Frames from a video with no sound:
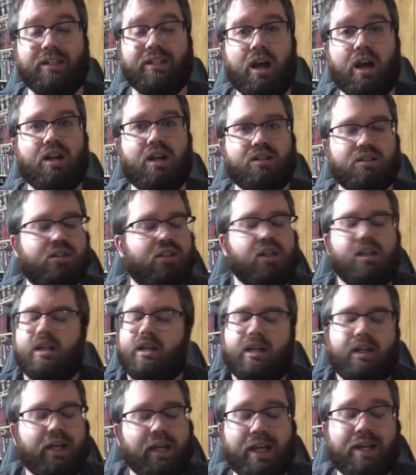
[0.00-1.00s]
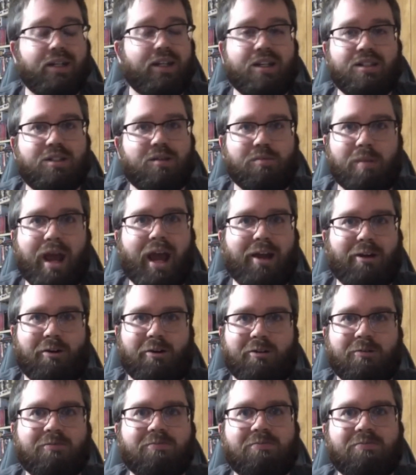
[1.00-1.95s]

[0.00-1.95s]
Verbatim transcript: does, it doesn't matter.